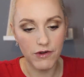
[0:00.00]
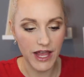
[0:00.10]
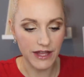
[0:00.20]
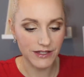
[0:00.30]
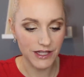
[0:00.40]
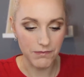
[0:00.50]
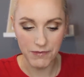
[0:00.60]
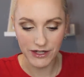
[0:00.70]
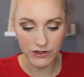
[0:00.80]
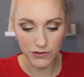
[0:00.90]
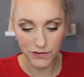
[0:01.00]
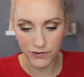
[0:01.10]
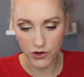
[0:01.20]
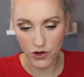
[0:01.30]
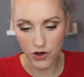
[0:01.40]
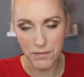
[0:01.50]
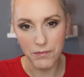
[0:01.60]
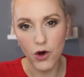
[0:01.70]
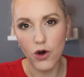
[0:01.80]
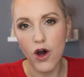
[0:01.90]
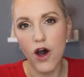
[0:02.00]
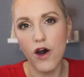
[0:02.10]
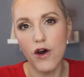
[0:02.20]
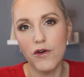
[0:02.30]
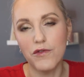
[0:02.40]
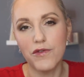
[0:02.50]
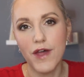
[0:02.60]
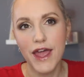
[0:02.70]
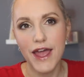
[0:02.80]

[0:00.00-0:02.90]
it into the middle for more of